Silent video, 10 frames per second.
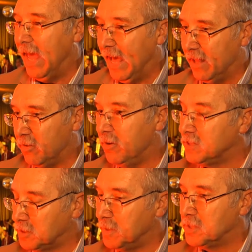And there
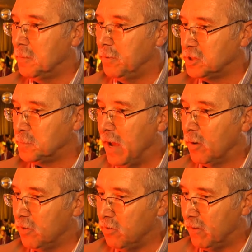needs to be some
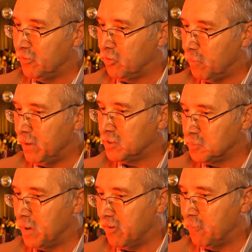pushback. When you have a
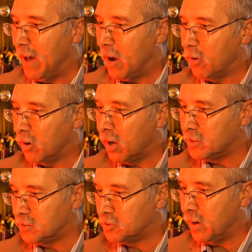tremendous amount of power
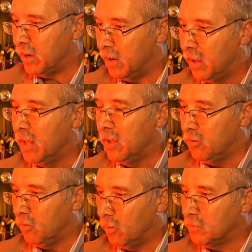concentrated,
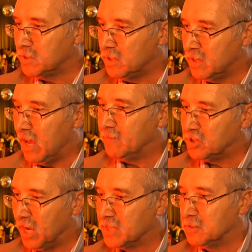you always need to have
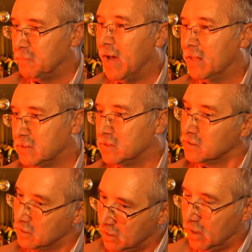checks and balances.